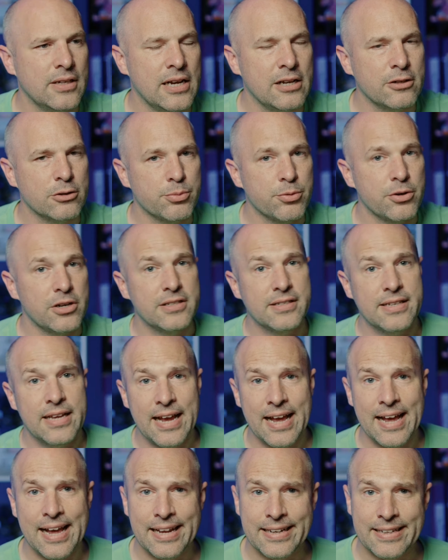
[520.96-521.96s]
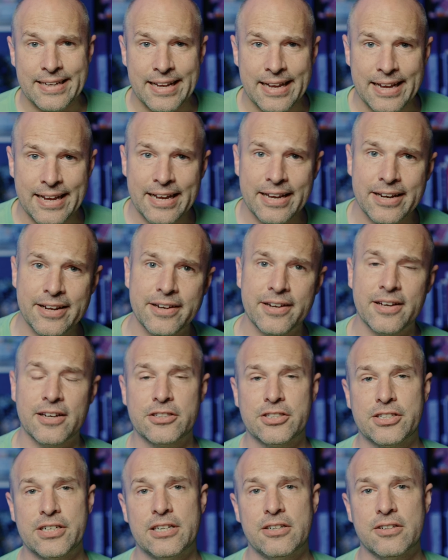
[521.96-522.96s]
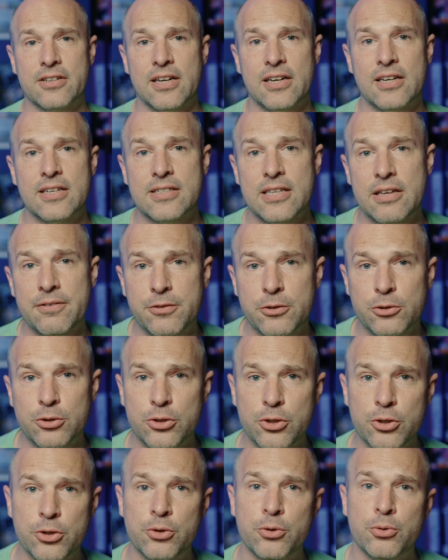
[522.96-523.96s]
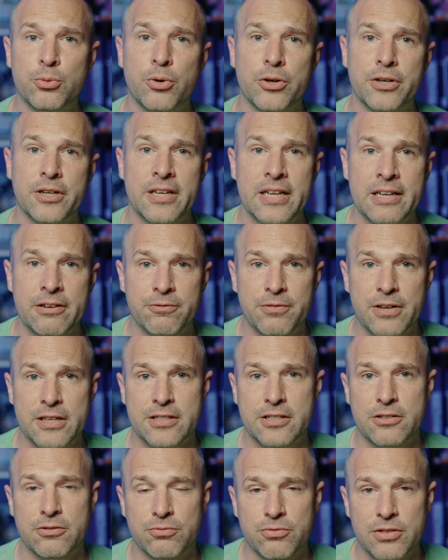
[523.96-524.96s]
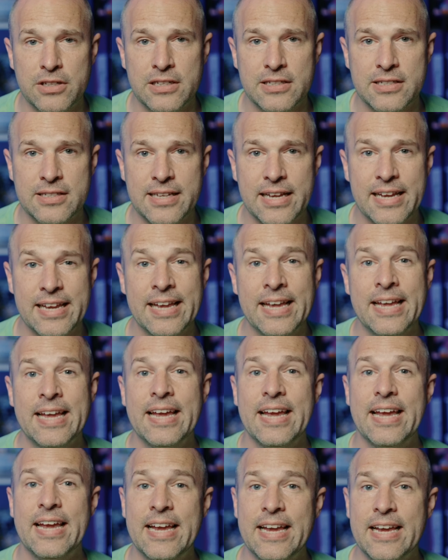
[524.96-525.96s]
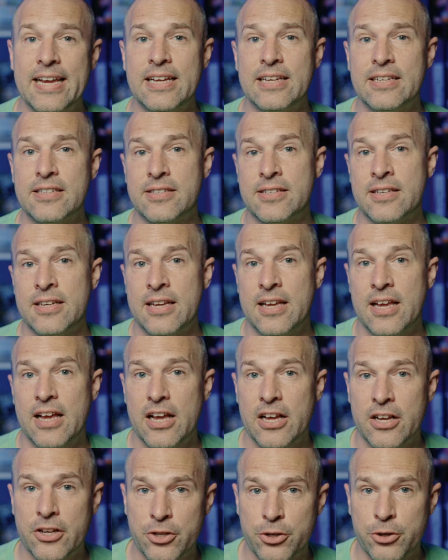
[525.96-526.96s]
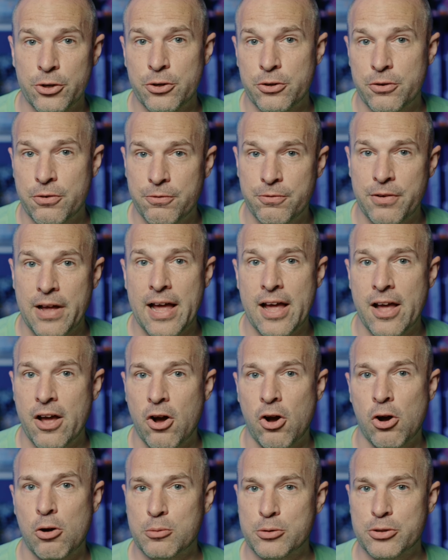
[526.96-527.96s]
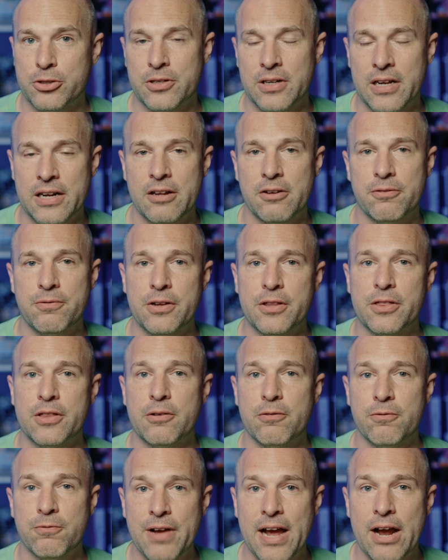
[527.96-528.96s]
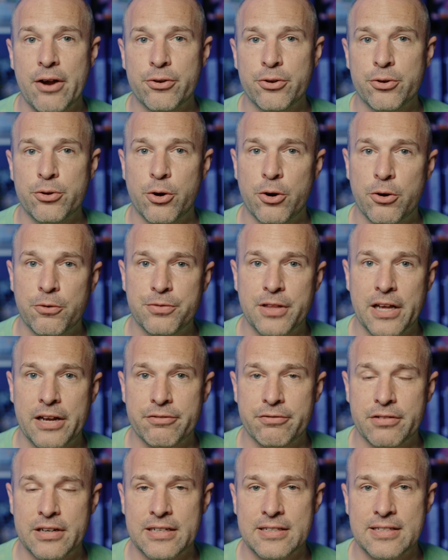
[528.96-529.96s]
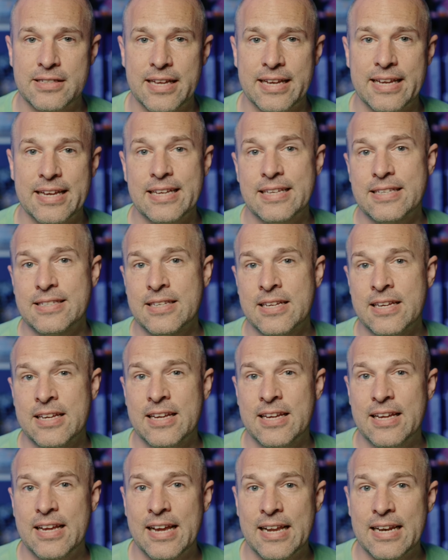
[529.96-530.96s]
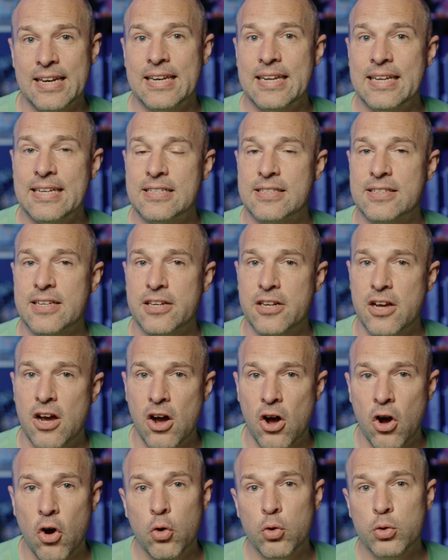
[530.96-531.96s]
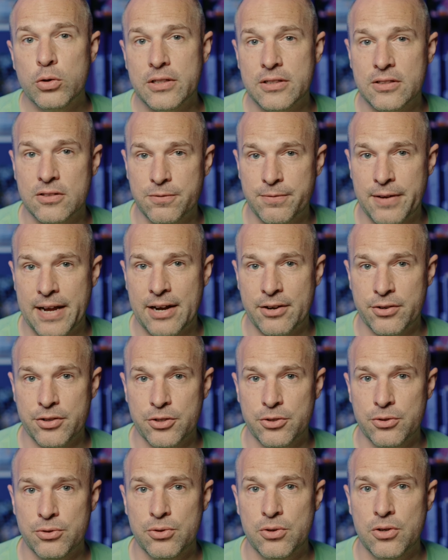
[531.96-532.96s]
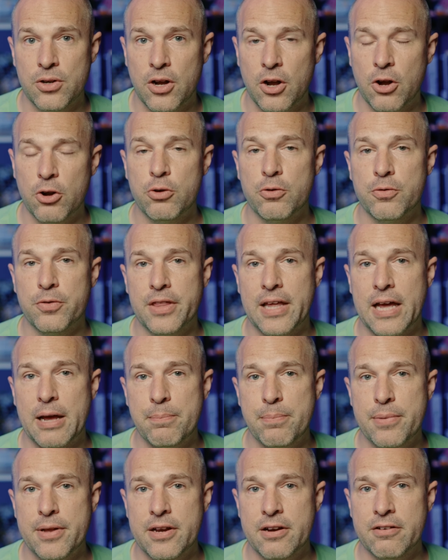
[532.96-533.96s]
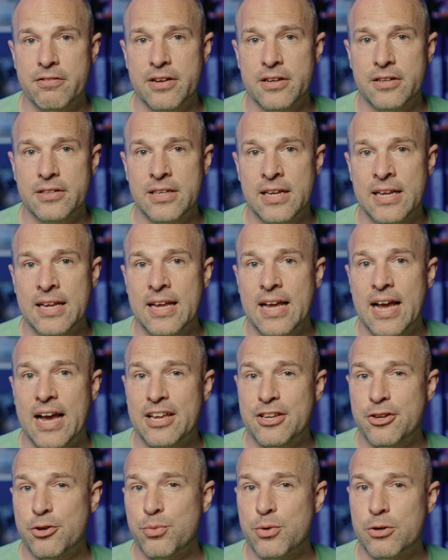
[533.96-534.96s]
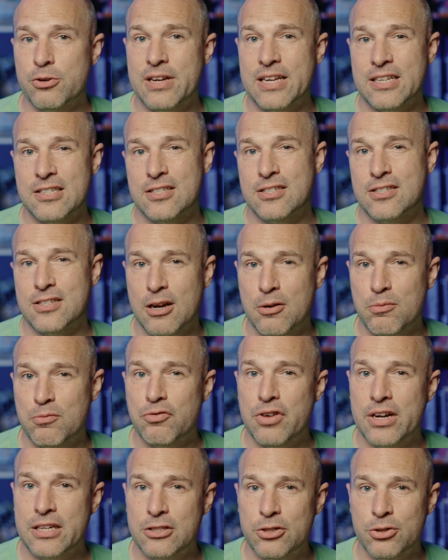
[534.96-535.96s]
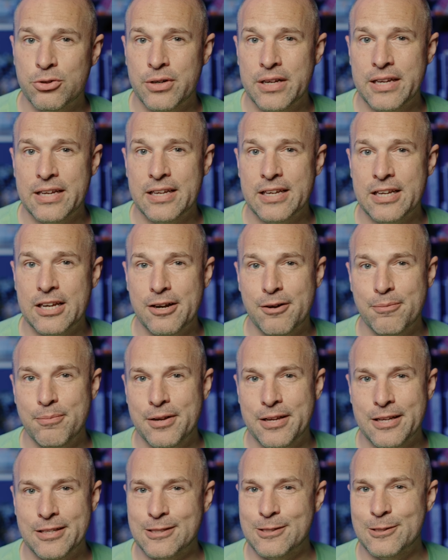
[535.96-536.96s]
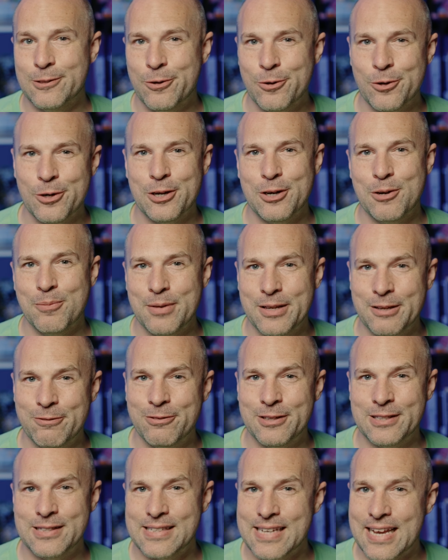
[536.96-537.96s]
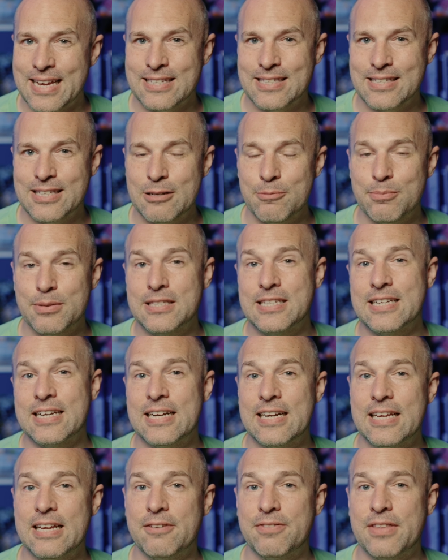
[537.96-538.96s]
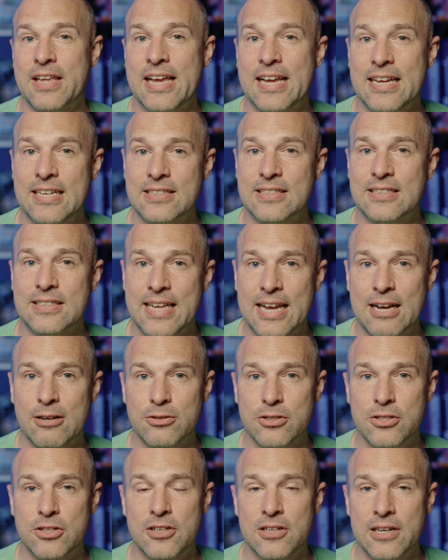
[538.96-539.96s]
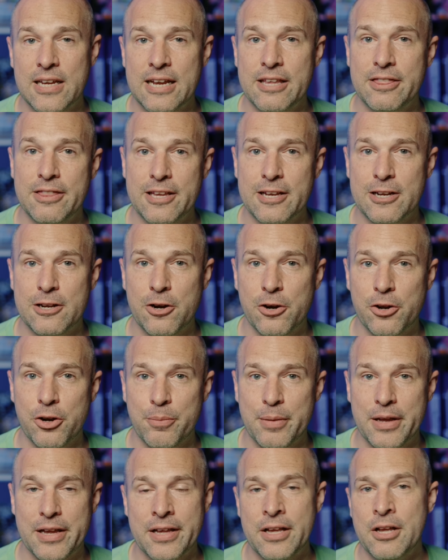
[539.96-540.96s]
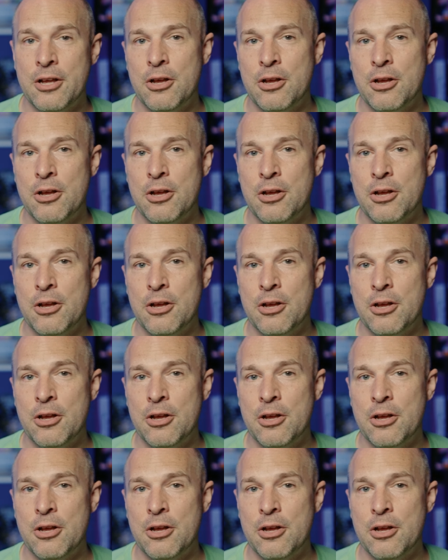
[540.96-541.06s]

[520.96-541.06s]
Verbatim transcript: house price. And in a nutshell, guys, if you do want to invest in real estate, it is a good, fair option. And I think the value of that real estate is at least going to hold its value over that period, and you will get some rental income. It's not going to be fantastic, particularly if there is a downturn in the economy.